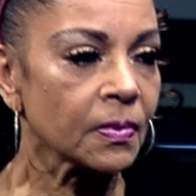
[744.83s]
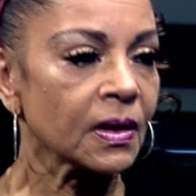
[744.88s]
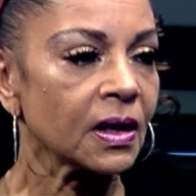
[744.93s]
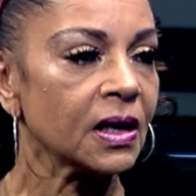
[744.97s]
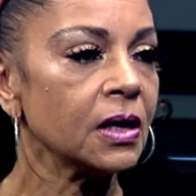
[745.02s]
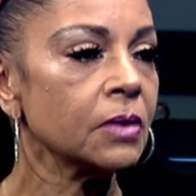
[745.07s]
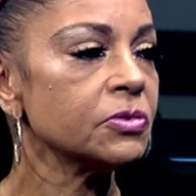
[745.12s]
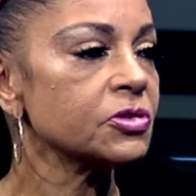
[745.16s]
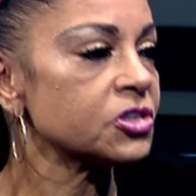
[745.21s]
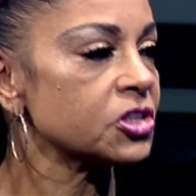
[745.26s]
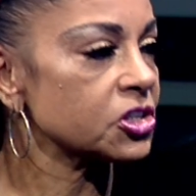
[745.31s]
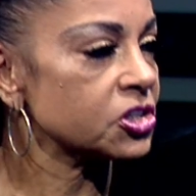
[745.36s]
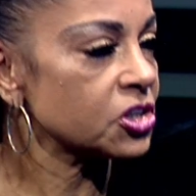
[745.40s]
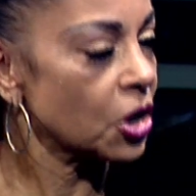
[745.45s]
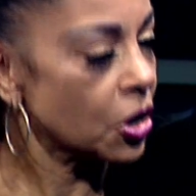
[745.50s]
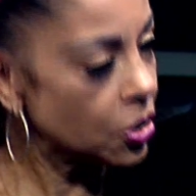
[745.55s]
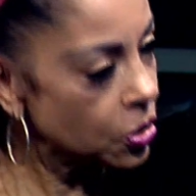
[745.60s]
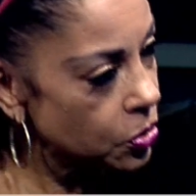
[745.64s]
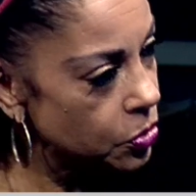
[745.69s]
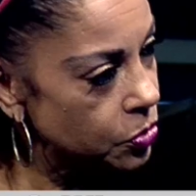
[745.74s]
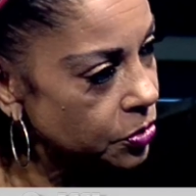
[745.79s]
It was just
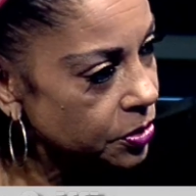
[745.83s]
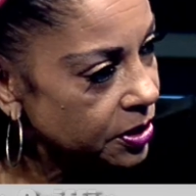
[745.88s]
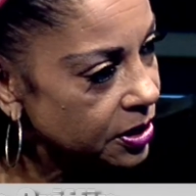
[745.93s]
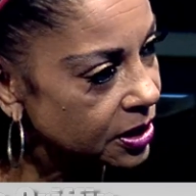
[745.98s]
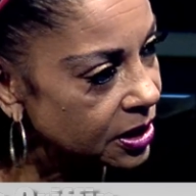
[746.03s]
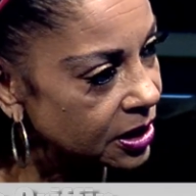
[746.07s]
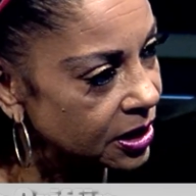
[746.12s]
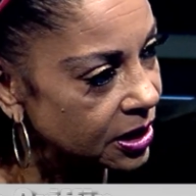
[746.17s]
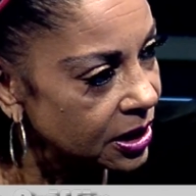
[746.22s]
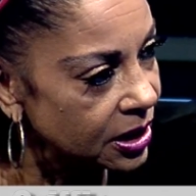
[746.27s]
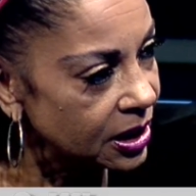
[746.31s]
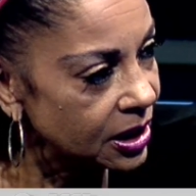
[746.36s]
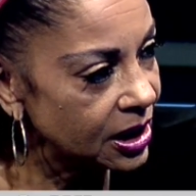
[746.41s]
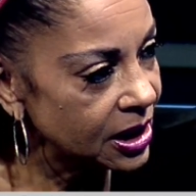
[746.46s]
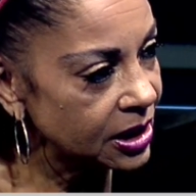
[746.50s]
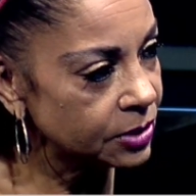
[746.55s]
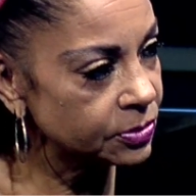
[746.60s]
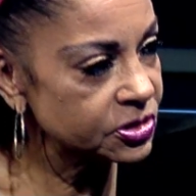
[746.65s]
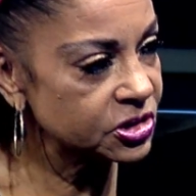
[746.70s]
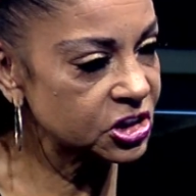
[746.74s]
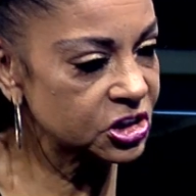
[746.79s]
hurt, and it
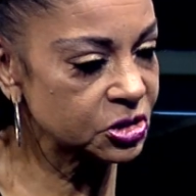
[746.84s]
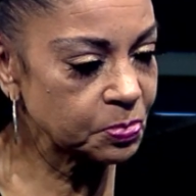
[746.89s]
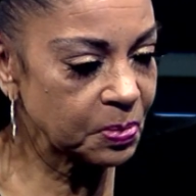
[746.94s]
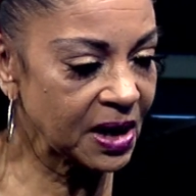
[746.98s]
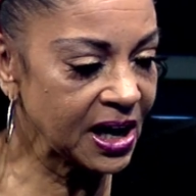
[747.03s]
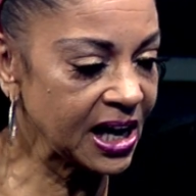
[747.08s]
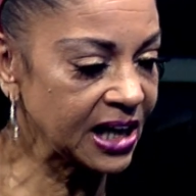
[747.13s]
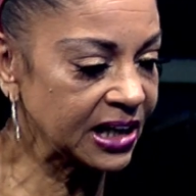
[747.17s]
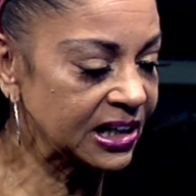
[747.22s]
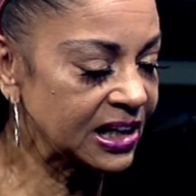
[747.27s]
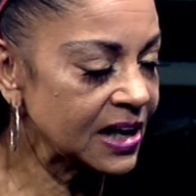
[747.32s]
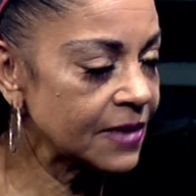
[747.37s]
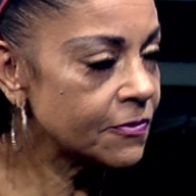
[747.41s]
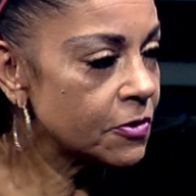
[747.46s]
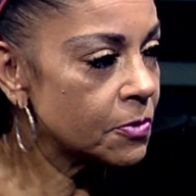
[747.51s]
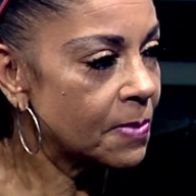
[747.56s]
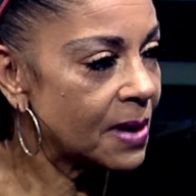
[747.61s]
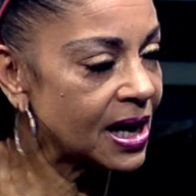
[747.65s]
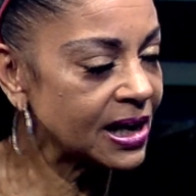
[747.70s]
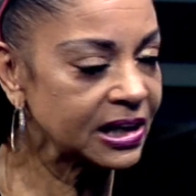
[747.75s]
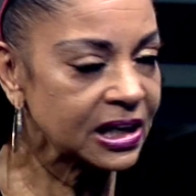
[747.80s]
was just pain, and
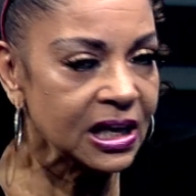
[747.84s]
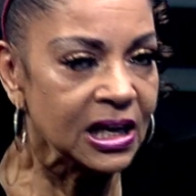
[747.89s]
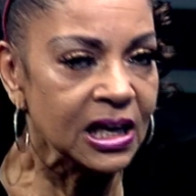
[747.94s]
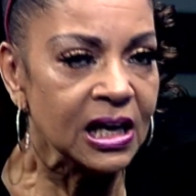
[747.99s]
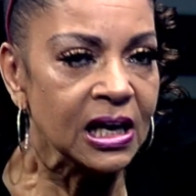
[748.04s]
everybody,